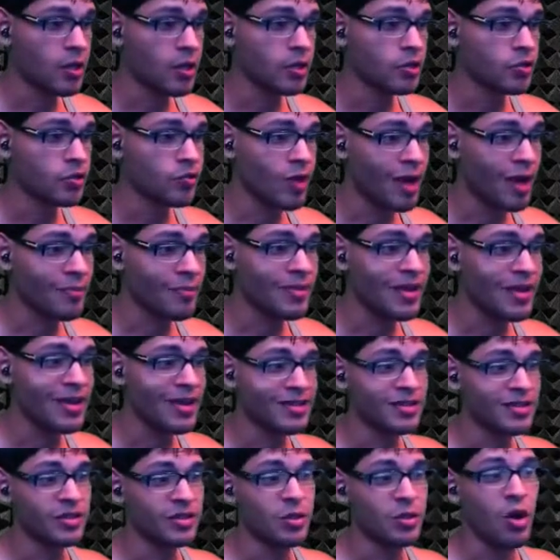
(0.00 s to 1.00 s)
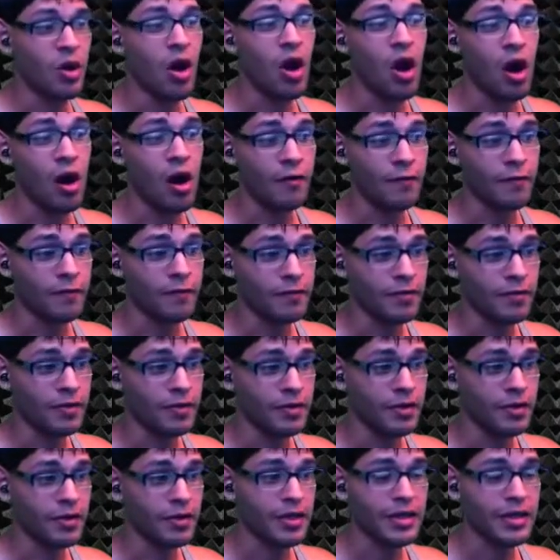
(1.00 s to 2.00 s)
Drop that to off.
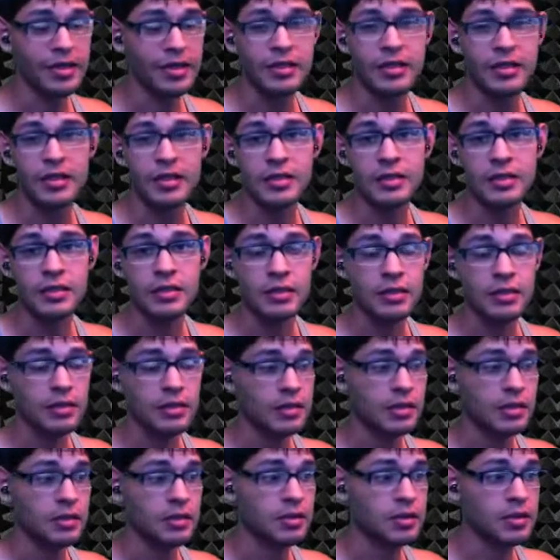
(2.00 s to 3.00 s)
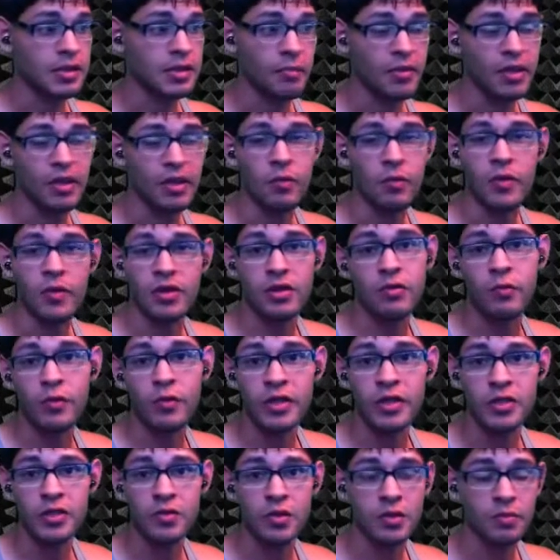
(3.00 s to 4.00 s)
It does something with the
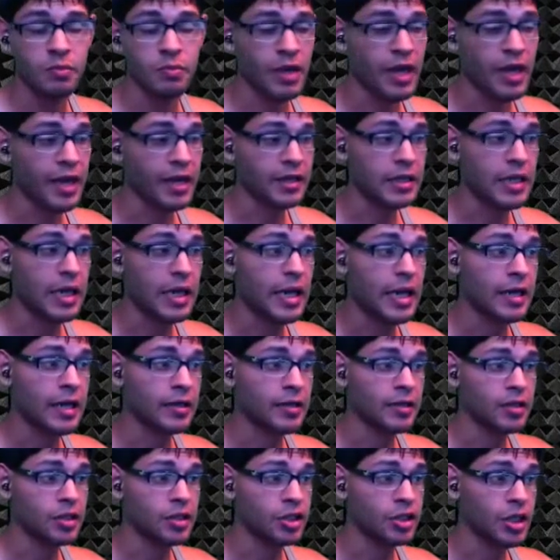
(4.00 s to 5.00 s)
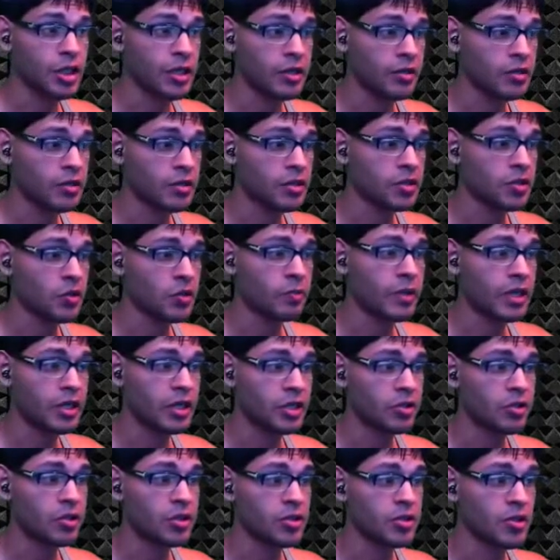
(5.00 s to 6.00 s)
resource pack and the shaders, so make
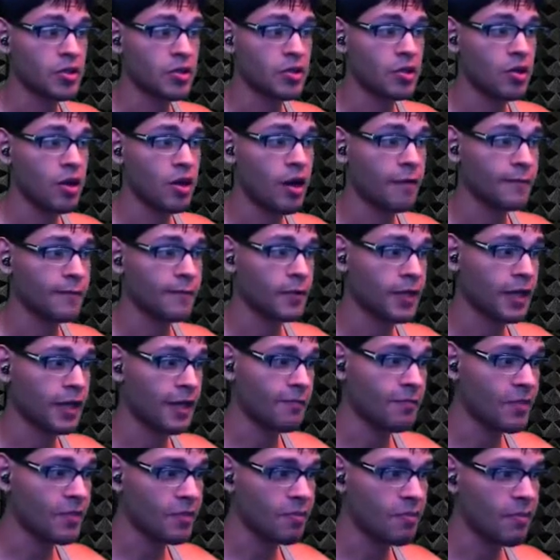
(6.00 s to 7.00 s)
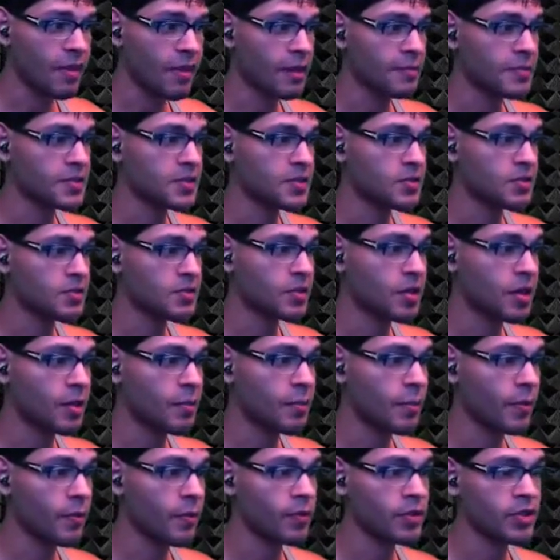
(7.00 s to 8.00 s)
sure it's turned off. You can have mip maps turned
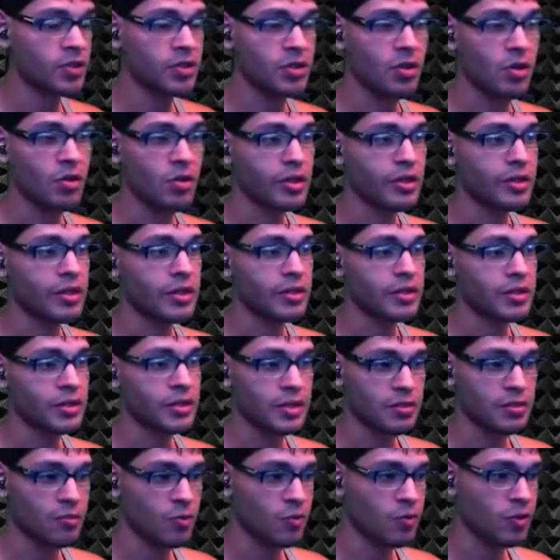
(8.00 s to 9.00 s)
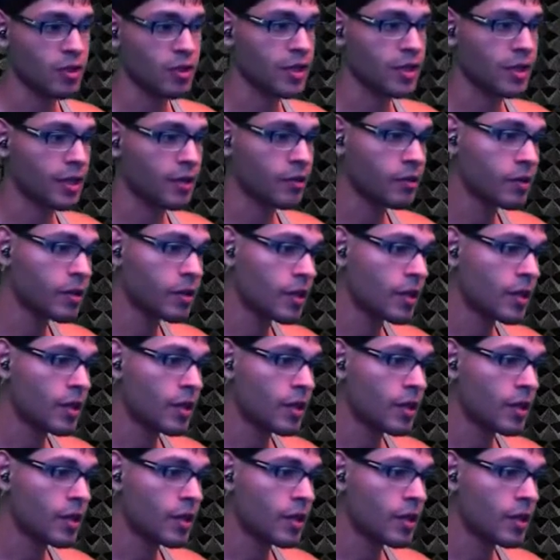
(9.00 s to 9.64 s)
up, which it only does is smoothing it out.